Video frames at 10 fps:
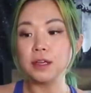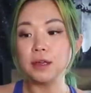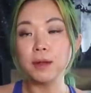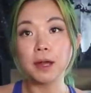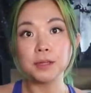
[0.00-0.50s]

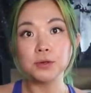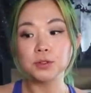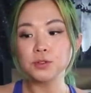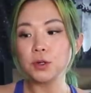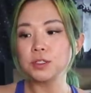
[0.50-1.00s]
the black bean
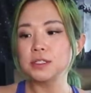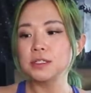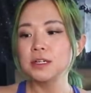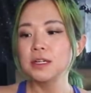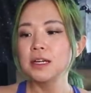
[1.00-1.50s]
noodles
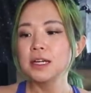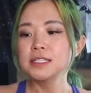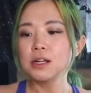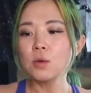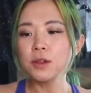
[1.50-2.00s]
first
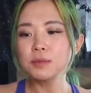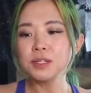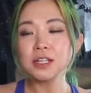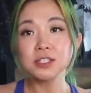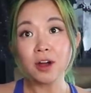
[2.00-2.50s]
because I don't want them to
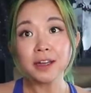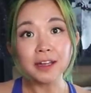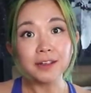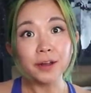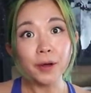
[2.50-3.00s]
get soggy,
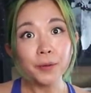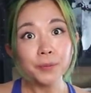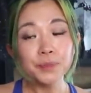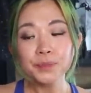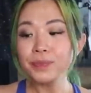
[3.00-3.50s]
you
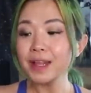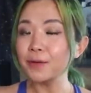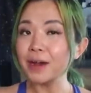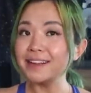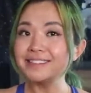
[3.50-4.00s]
know? All
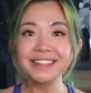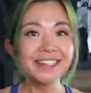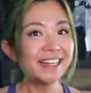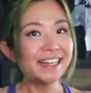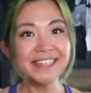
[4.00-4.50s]
right,
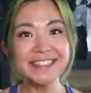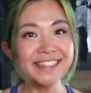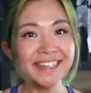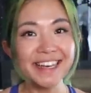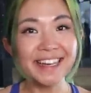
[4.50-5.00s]
let's
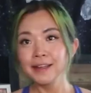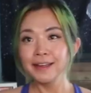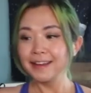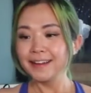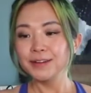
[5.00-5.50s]
dig in.
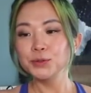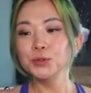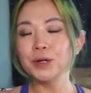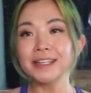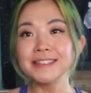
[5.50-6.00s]

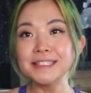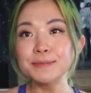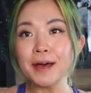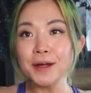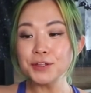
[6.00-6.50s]
Ooh, I can
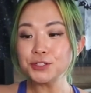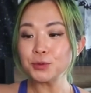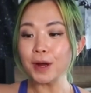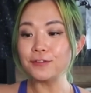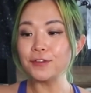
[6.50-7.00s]
smell the
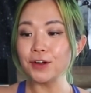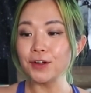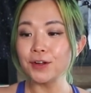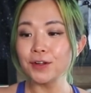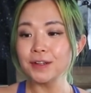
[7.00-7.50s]

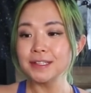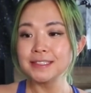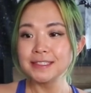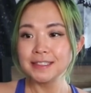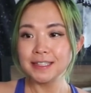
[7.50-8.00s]
truffle.
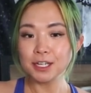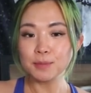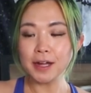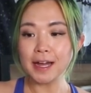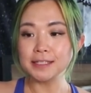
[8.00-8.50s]
I can
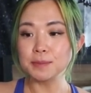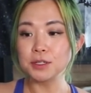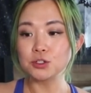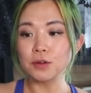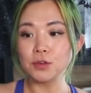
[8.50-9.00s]
probably add some
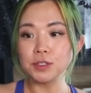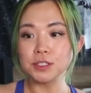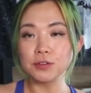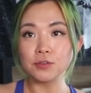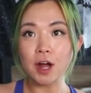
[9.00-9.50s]
of the truffle
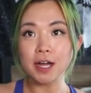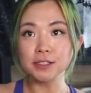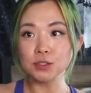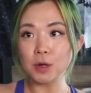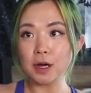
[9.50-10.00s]
into the
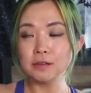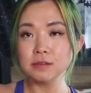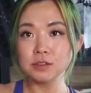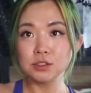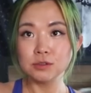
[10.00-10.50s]
fries as
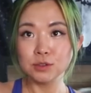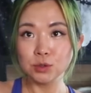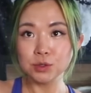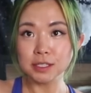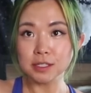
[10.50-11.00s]
well.
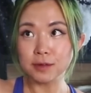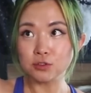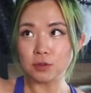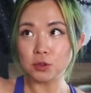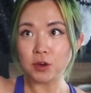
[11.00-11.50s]
Who doesn't love
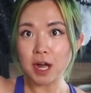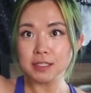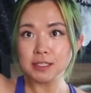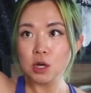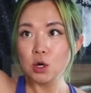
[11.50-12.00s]
truffle
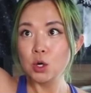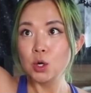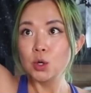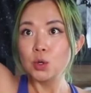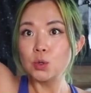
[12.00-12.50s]
fries?
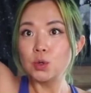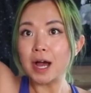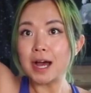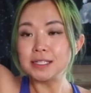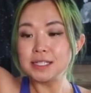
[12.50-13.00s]
Oh
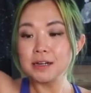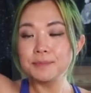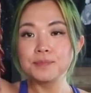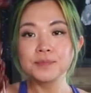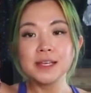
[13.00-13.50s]
guys,
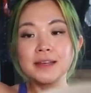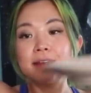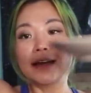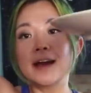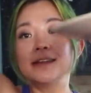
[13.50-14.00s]

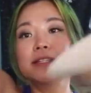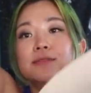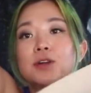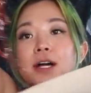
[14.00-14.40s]
guys, if you